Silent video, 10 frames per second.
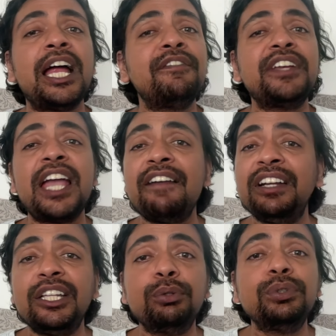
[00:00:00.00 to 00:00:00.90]
and we
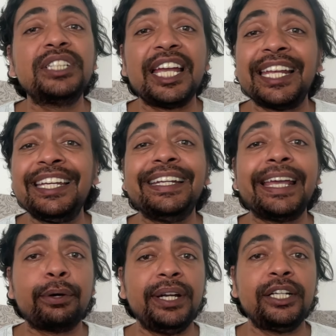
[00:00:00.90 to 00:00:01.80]
haven't used any
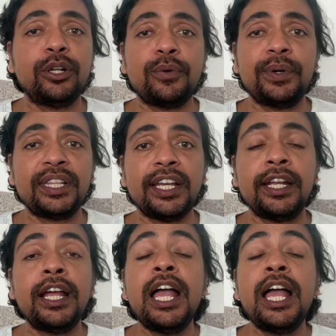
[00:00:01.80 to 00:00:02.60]
decorator over there.